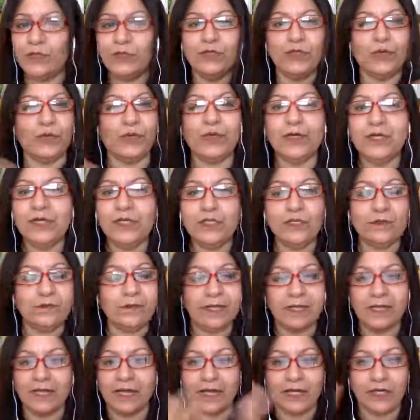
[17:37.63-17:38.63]
don't need to
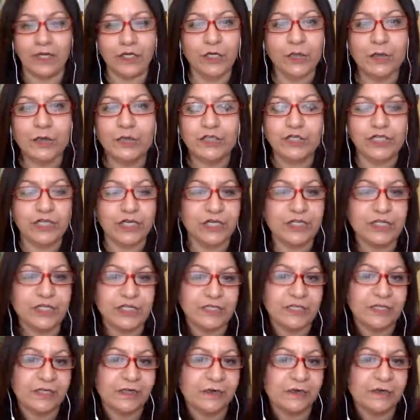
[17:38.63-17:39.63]
make any huge
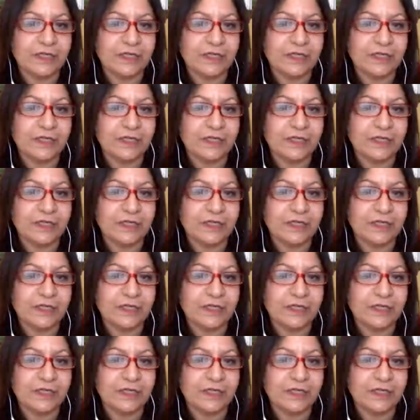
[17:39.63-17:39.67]
changes here.